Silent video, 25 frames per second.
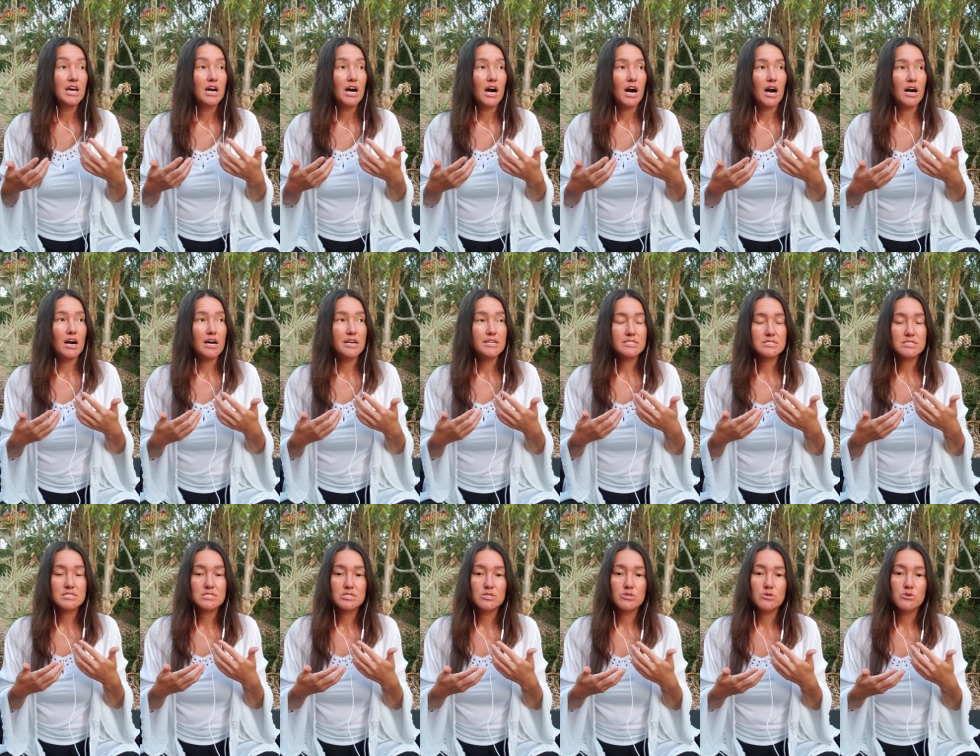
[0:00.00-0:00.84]

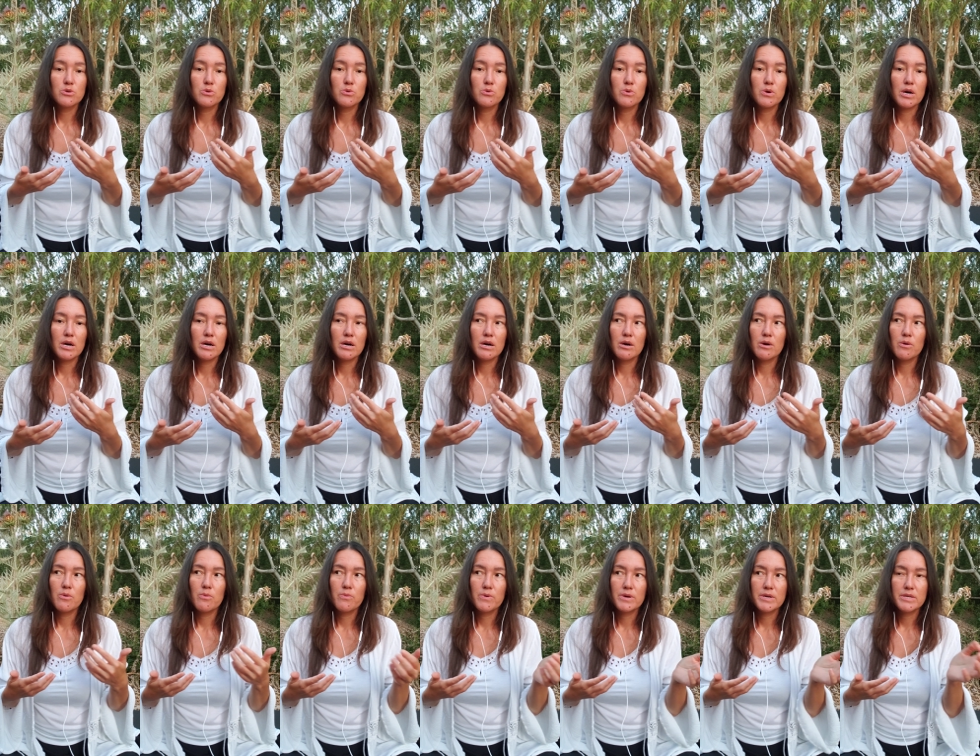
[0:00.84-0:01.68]
And so
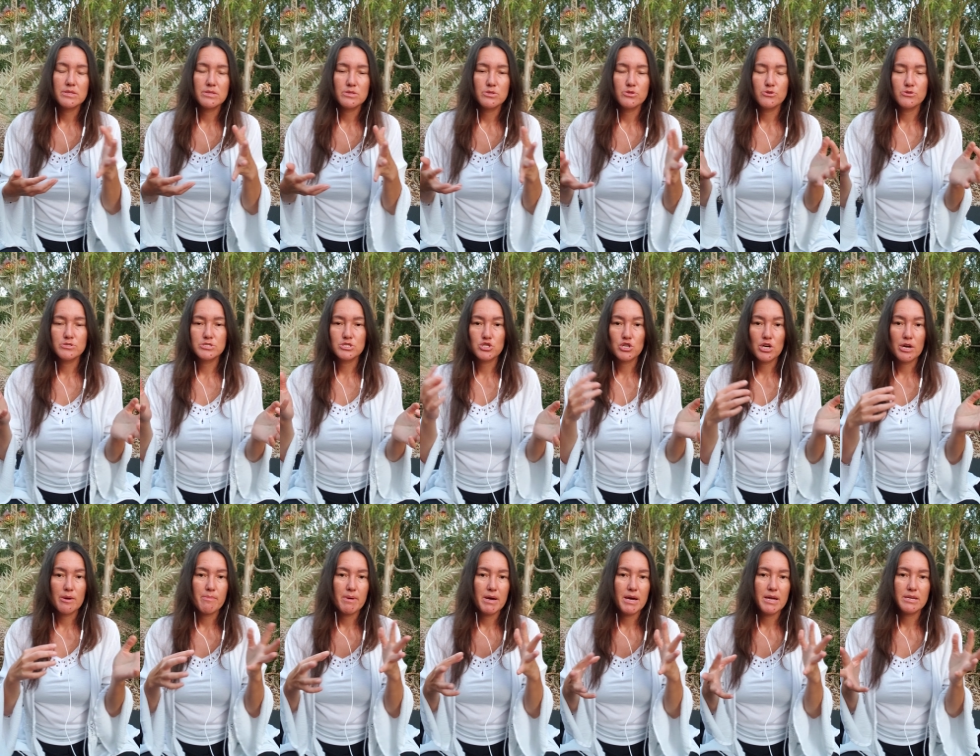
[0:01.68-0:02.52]
when those
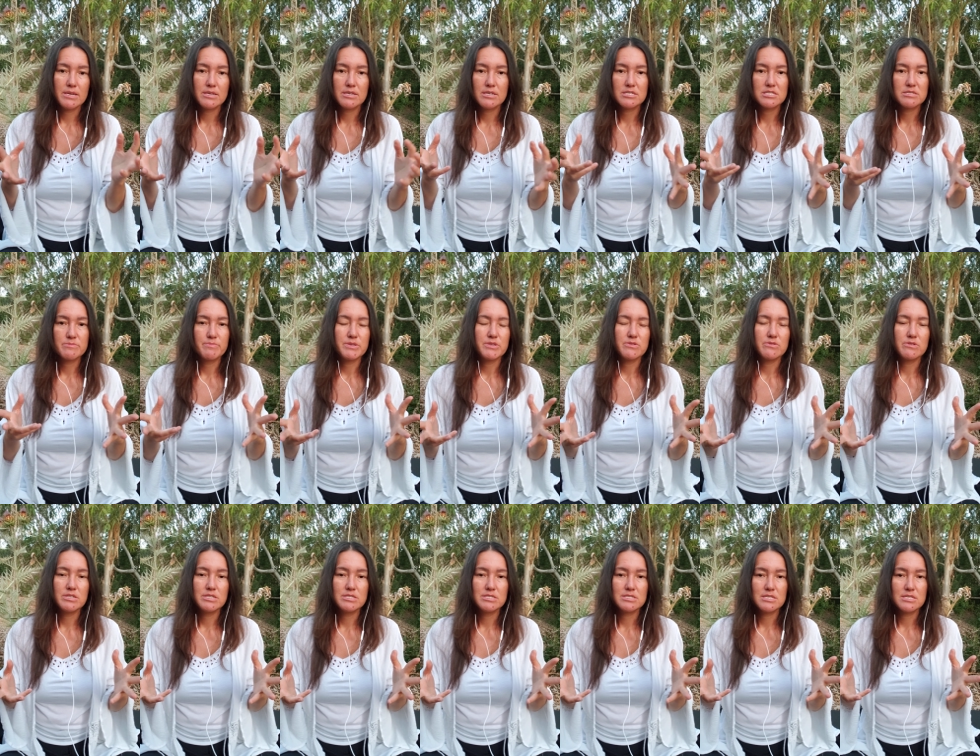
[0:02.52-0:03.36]
traumatic
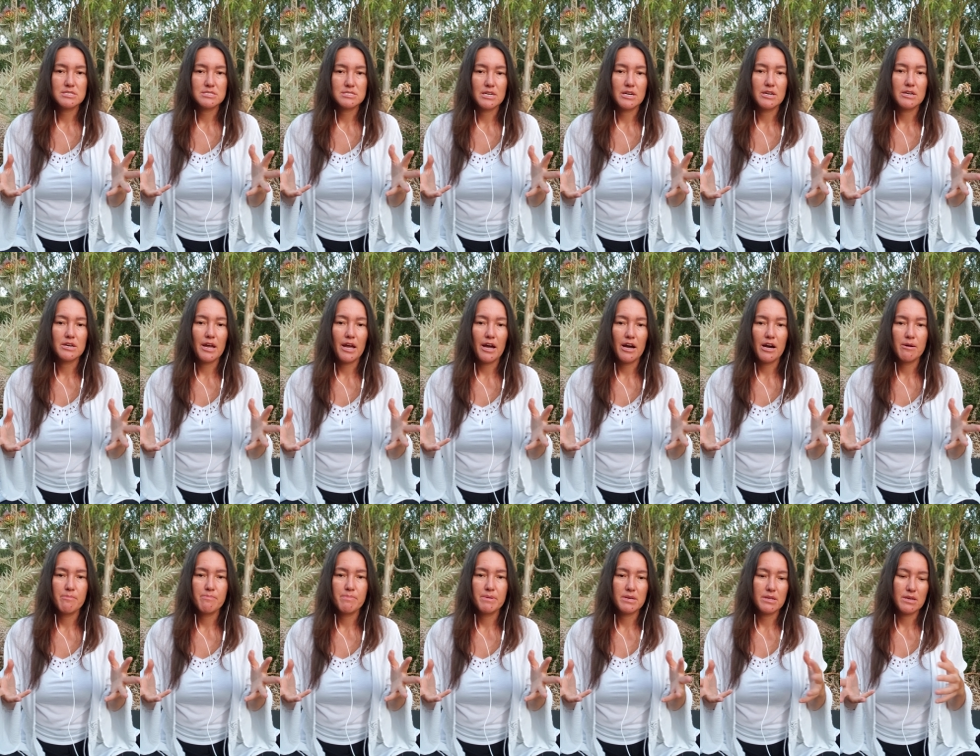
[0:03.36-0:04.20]
experiences are
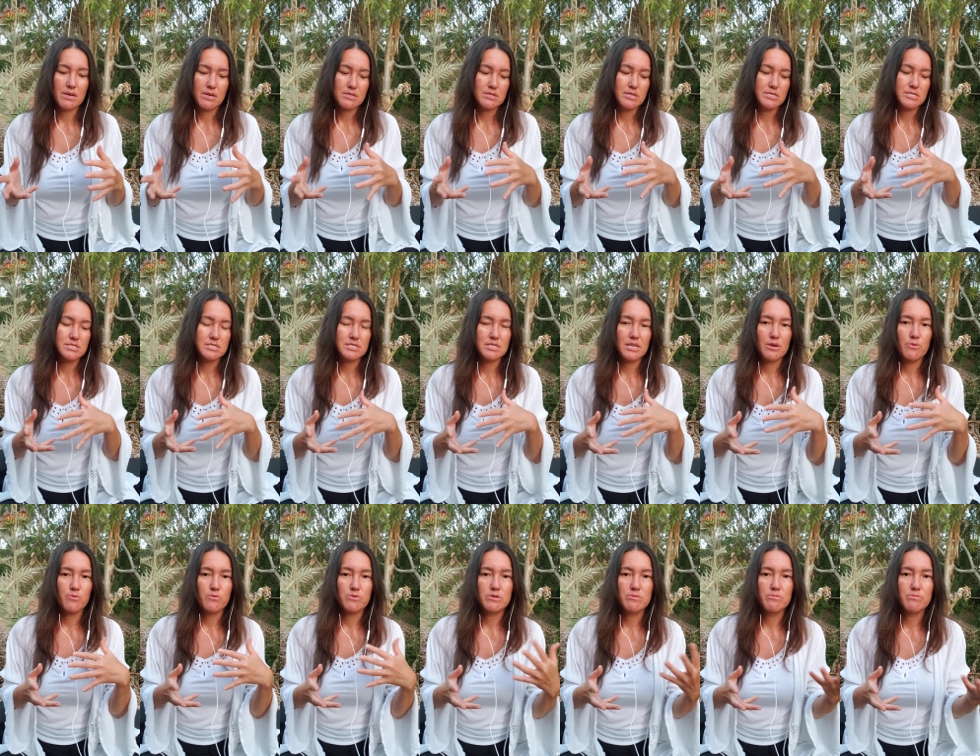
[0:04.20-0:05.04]
happening, let's
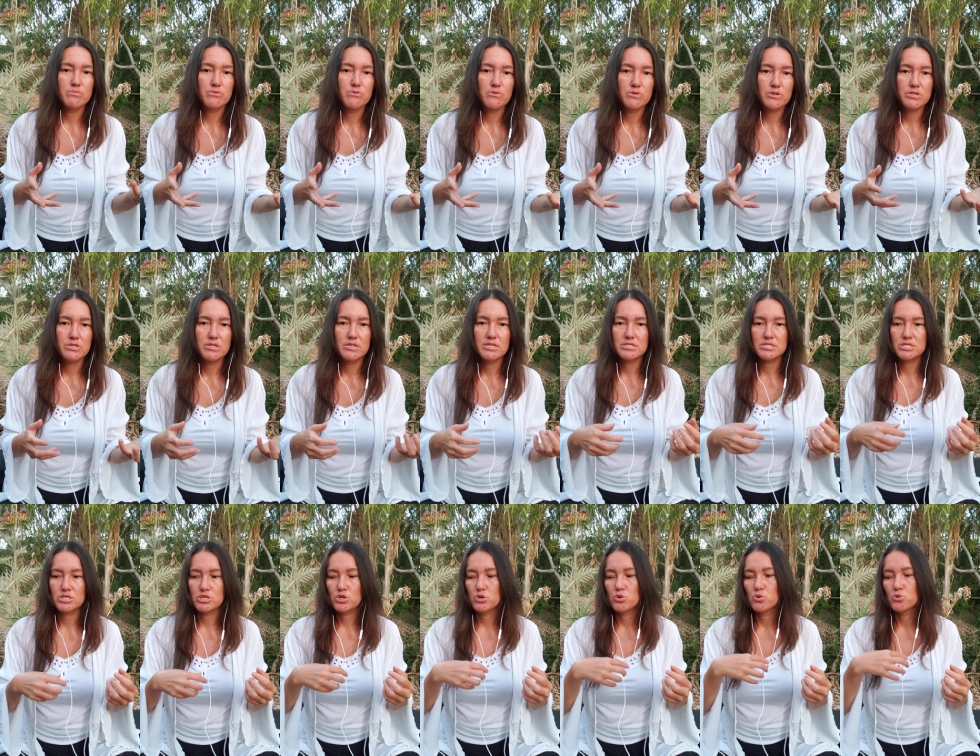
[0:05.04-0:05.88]
say we're bullied
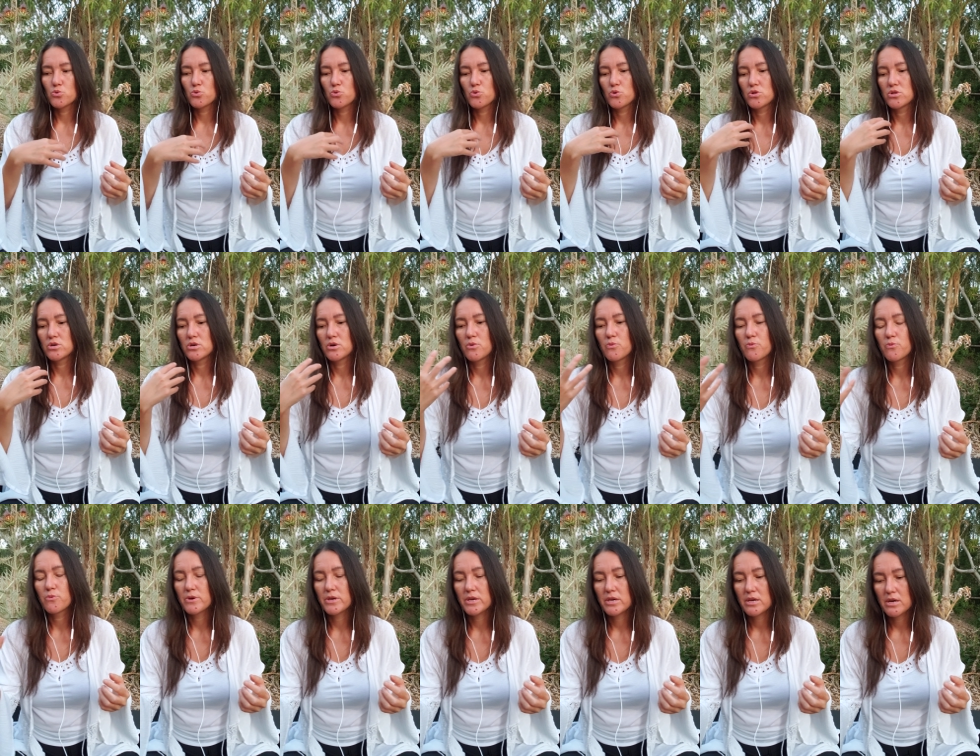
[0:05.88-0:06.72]
at school, or
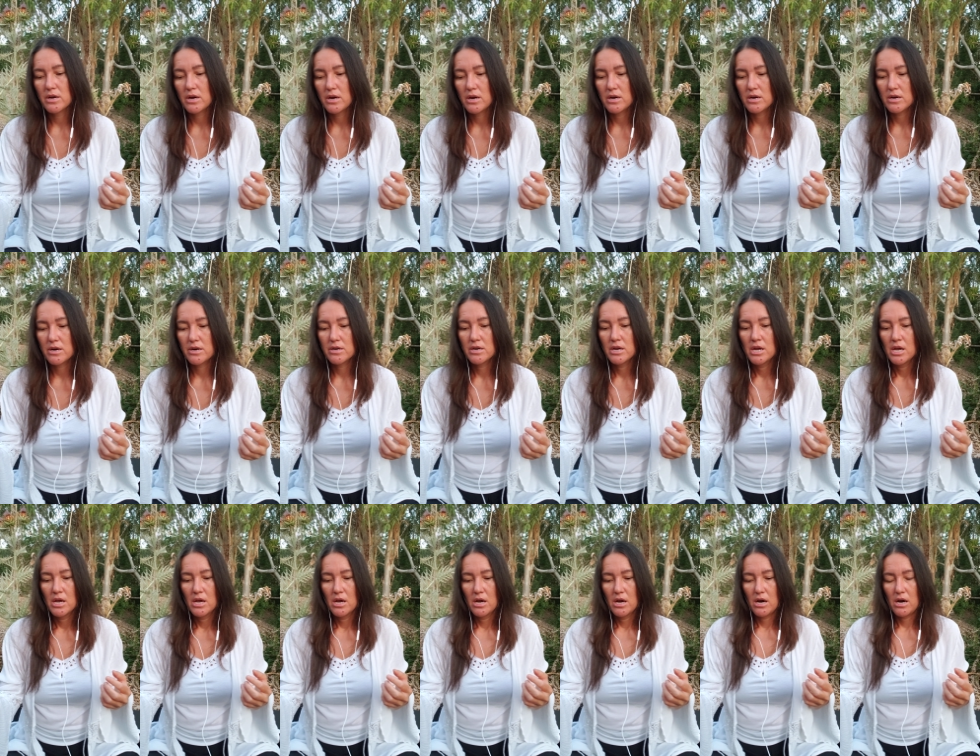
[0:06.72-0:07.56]
we are,
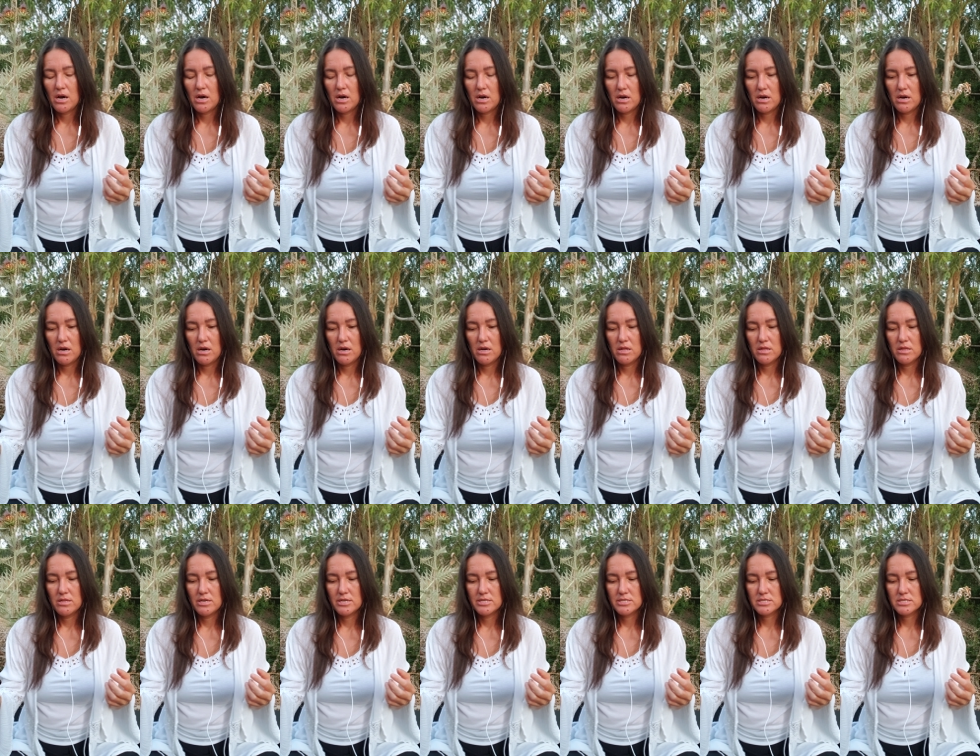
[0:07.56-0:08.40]

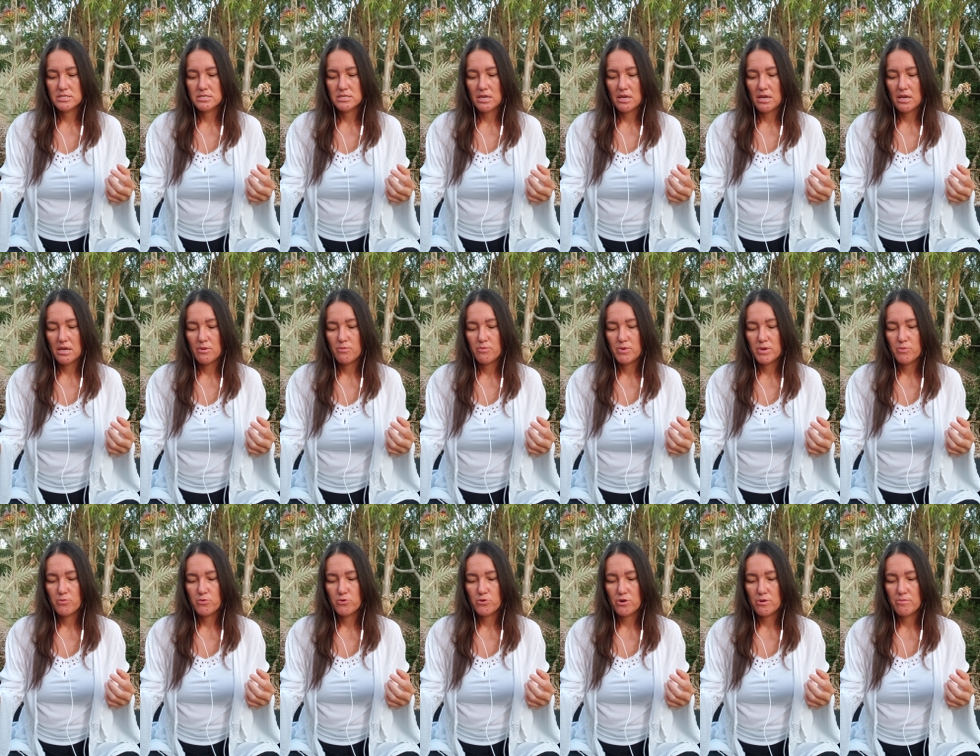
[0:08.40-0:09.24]
let's say
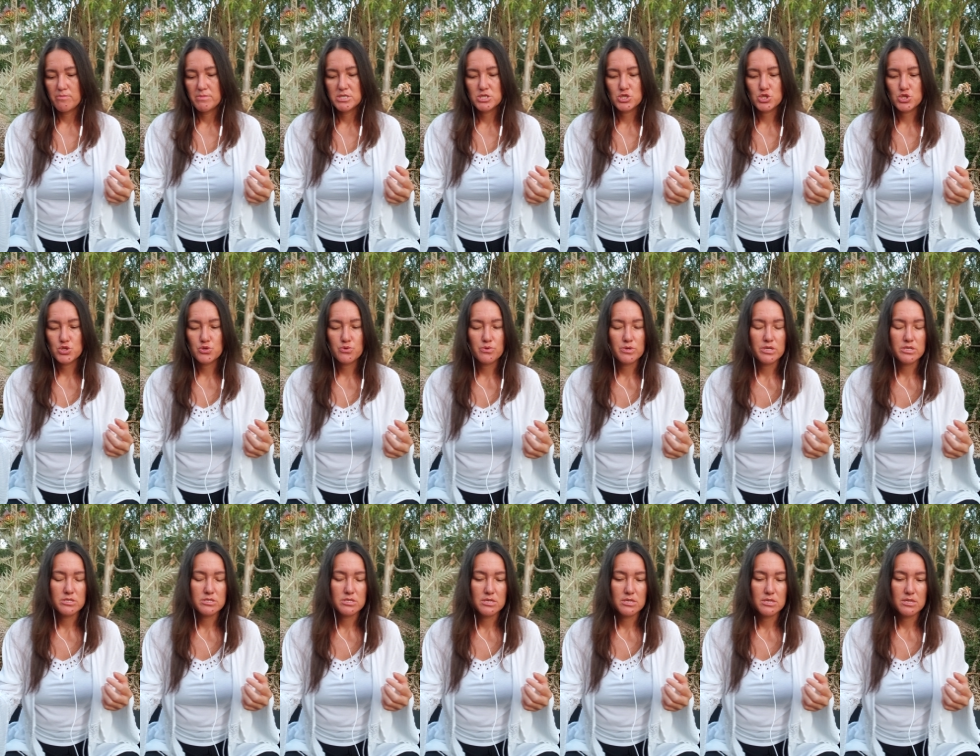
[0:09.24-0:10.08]
we were
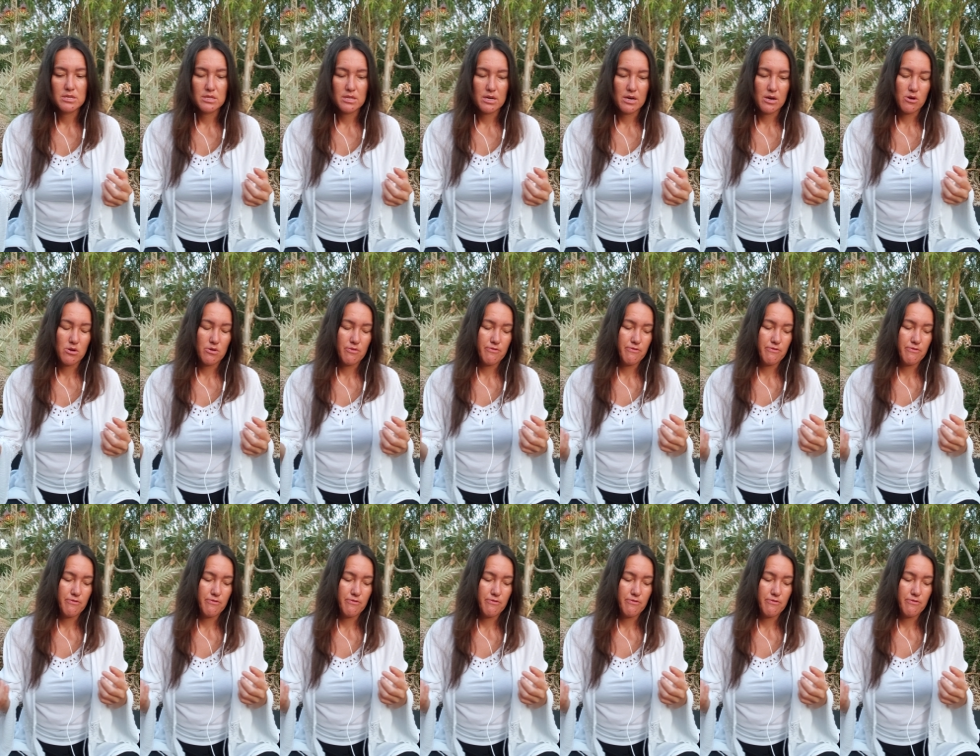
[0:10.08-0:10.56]
mistreated in our